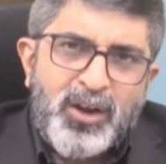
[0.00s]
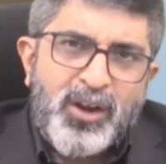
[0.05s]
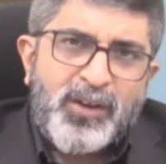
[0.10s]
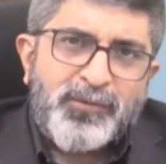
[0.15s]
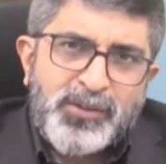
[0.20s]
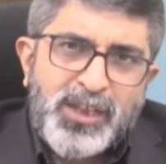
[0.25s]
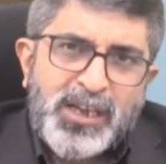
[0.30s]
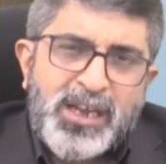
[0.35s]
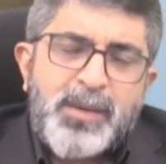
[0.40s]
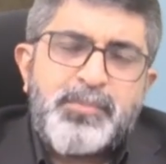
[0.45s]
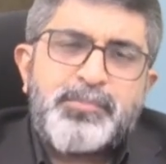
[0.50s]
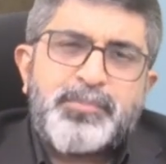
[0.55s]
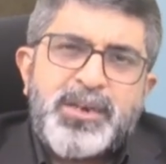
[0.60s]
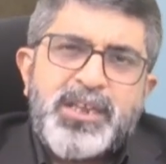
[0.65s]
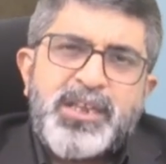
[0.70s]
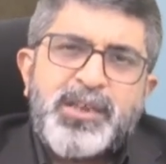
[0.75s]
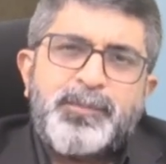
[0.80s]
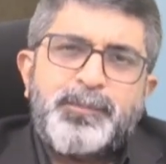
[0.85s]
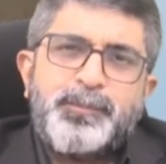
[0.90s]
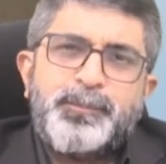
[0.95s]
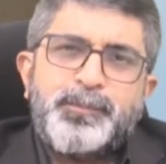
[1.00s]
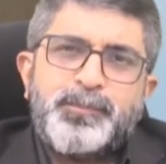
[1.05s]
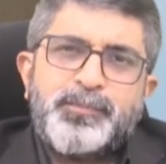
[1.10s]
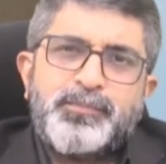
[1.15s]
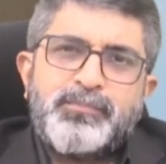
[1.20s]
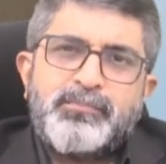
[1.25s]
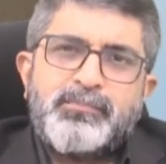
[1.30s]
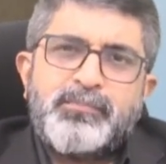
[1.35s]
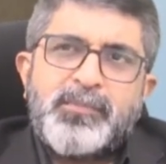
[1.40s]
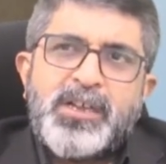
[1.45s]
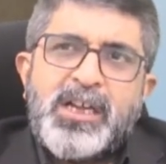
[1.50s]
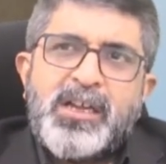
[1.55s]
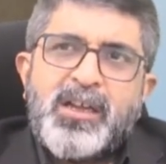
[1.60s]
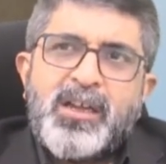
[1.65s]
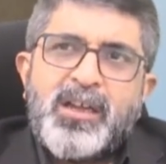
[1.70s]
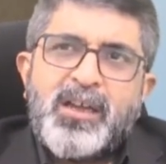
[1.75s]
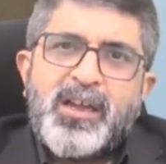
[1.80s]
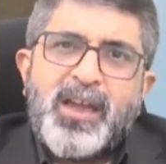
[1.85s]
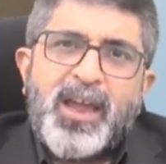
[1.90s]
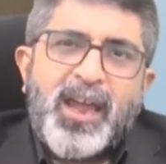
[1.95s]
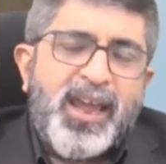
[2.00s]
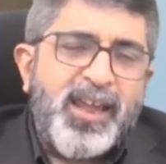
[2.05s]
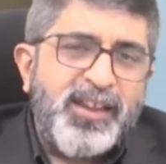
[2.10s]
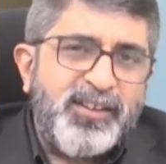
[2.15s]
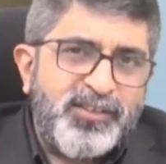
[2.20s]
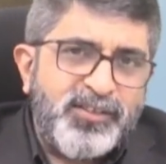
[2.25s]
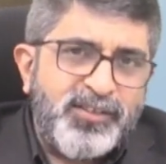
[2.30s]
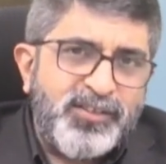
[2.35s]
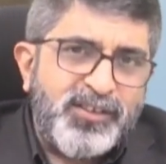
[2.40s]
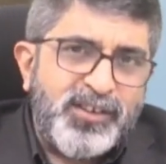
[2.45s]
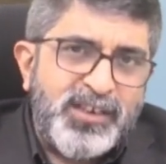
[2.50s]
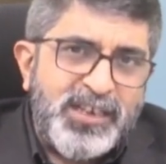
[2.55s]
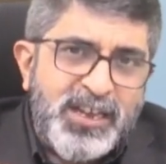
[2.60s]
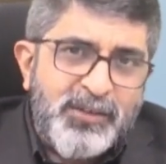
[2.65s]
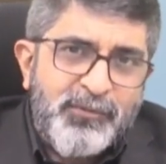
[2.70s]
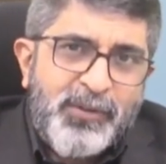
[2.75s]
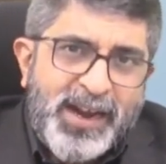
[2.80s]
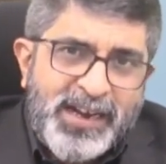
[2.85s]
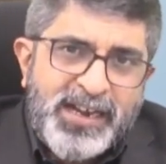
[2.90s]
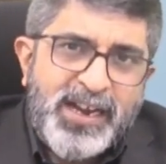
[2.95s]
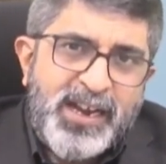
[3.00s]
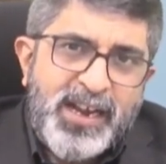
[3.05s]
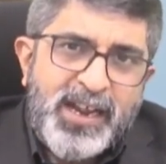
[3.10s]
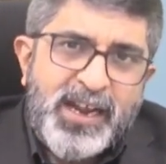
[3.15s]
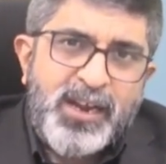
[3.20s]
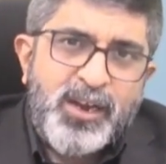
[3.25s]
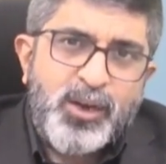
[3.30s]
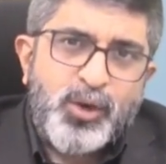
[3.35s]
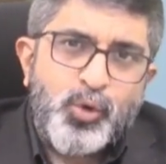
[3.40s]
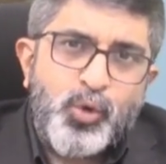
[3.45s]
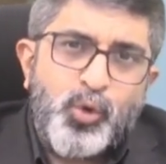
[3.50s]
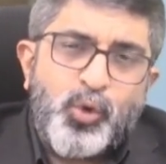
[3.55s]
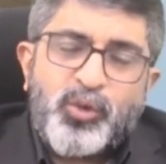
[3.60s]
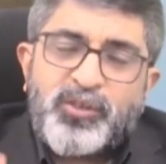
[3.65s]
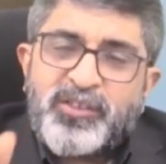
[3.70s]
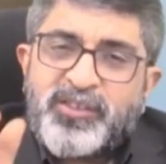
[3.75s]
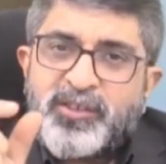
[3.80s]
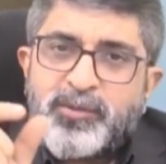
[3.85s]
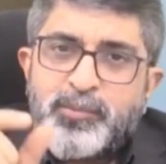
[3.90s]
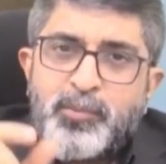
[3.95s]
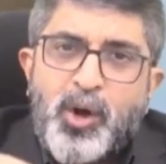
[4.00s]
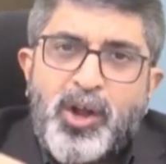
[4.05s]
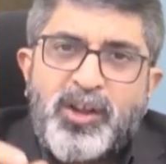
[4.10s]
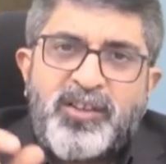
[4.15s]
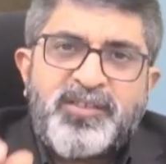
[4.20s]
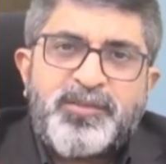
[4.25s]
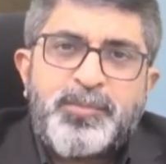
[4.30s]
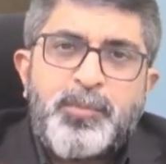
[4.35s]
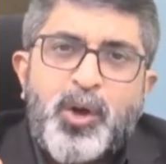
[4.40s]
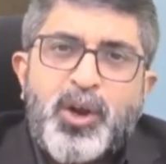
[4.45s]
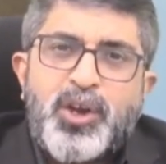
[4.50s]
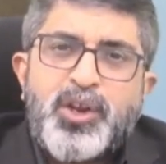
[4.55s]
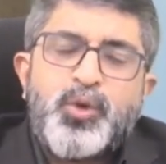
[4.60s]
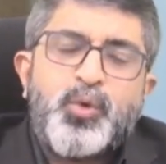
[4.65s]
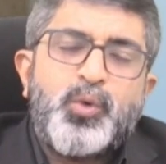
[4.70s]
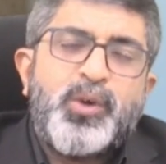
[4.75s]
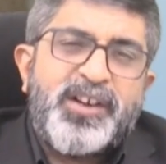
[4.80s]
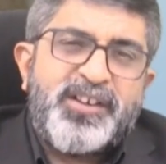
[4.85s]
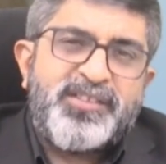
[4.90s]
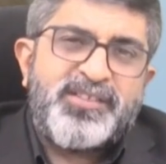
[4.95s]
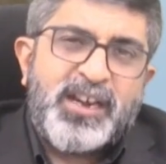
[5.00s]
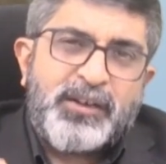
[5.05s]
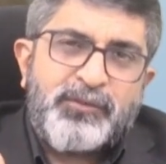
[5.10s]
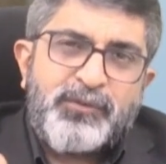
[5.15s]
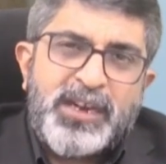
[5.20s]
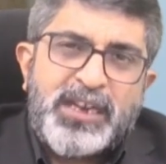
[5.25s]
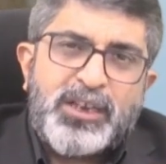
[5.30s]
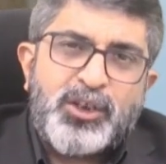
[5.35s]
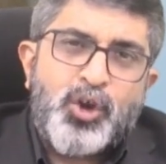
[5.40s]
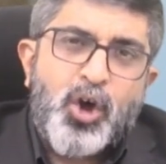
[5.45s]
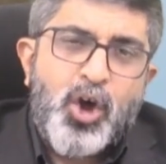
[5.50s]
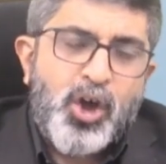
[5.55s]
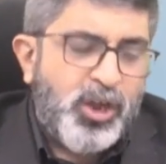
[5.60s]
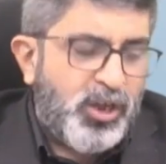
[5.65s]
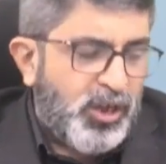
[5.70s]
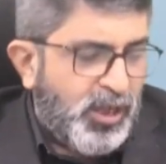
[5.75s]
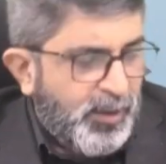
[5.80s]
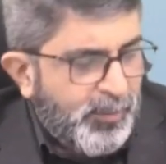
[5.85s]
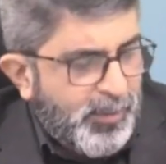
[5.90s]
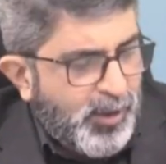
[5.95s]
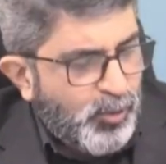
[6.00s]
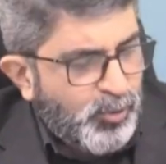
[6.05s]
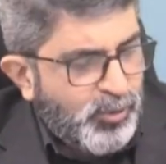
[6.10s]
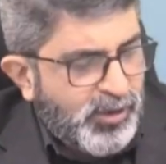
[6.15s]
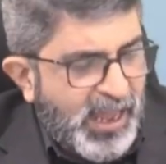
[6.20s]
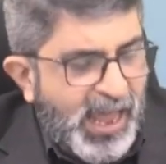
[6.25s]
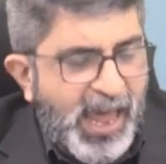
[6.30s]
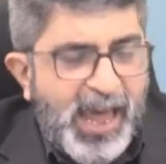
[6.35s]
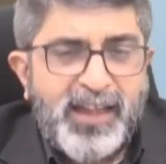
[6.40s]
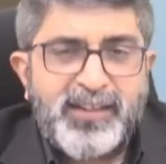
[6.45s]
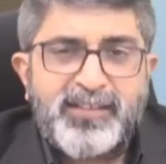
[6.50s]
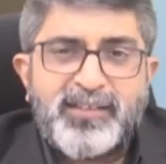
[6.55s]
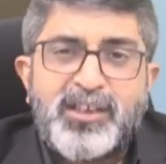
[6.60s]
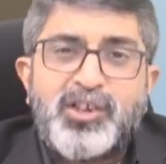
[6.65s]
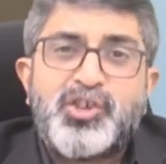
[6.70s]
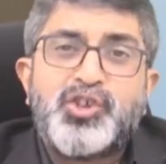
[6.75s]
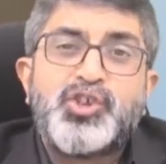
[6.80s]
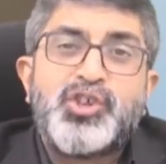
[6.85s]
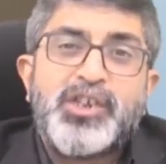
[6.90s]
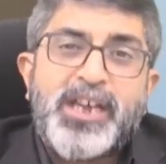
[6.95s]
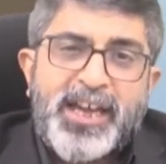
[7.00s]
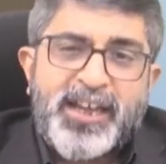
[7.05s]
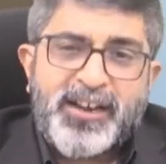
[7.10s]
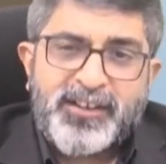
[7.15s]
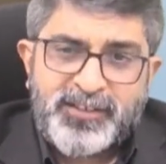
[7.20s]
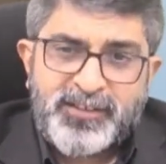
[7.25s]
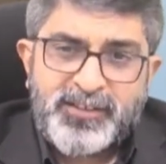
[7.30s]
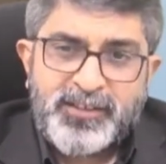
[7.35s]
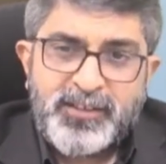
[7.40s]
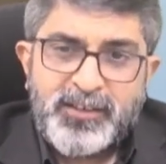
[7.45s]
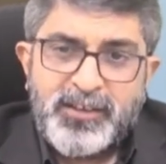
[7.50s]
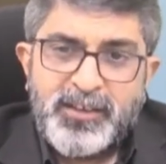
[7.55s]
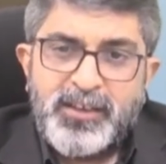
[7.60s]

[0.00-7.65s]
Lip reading: of the company is divided into small units that we talk about as shares.